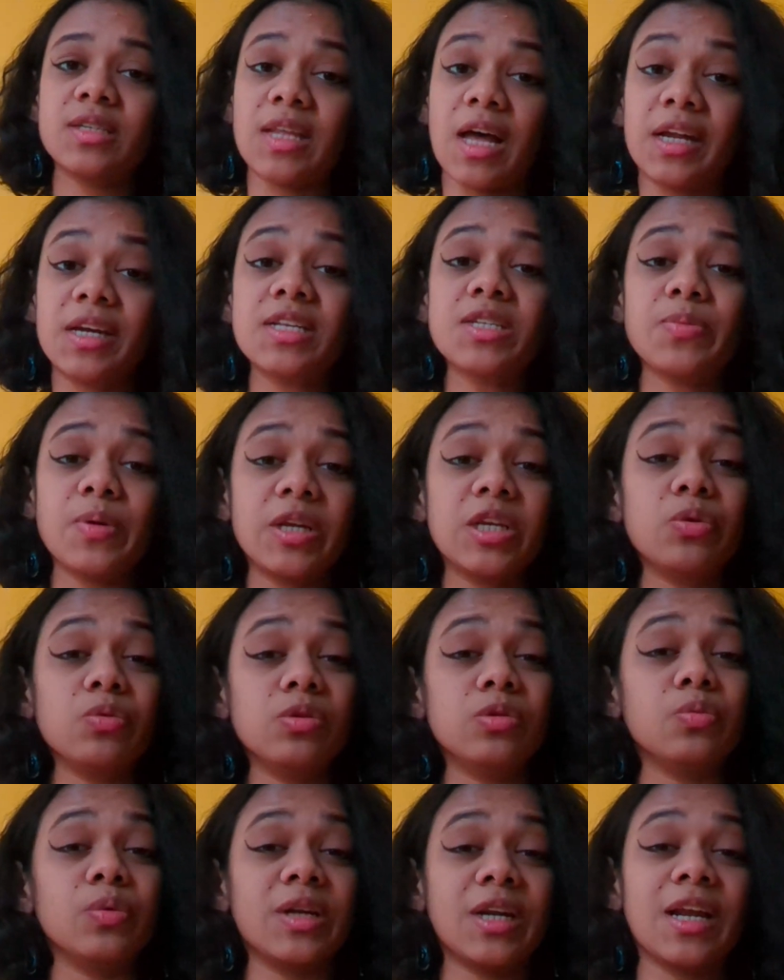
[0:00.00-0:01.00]
that is when you
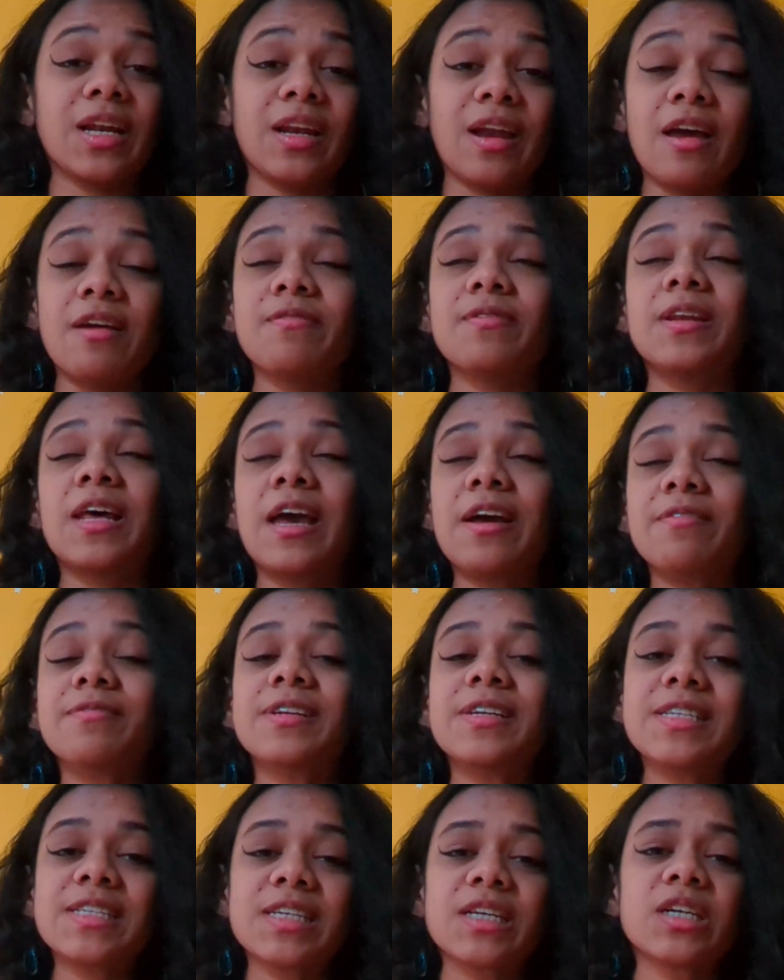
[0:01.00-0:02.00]
will win at life in
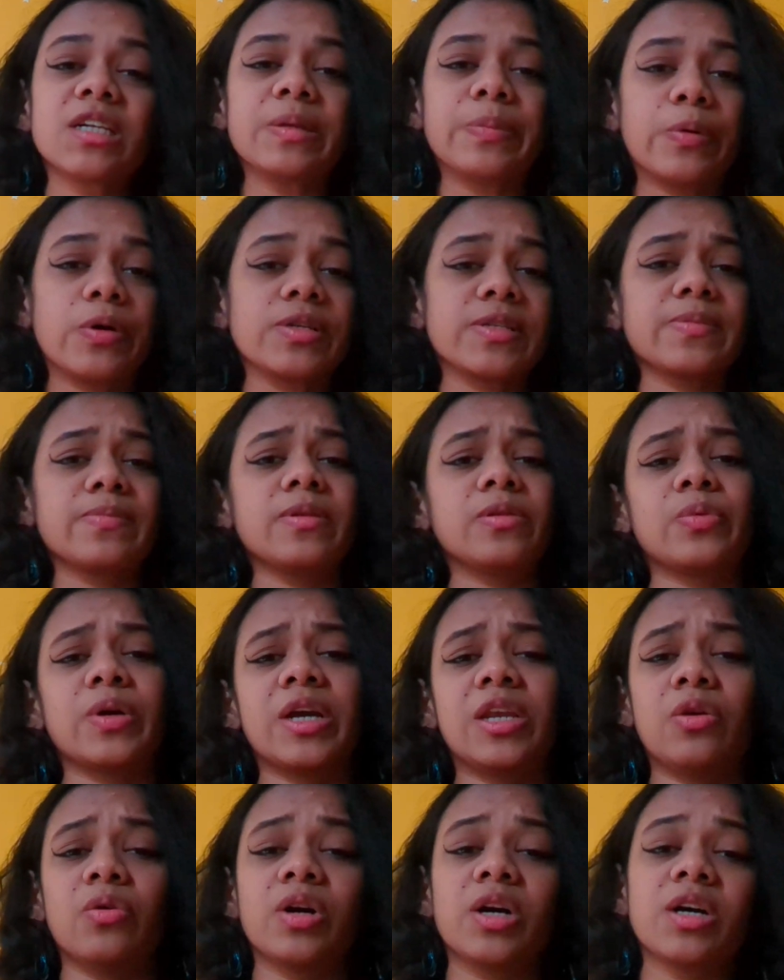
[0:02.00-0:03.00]
every single possible way,
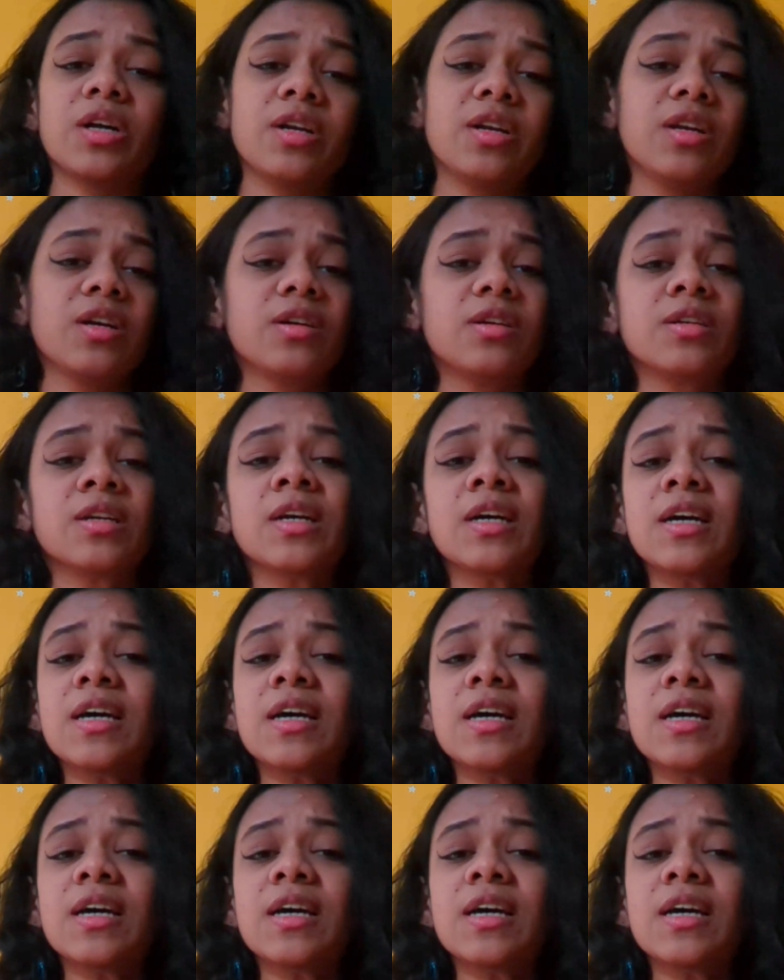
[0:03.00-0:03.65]
in your career,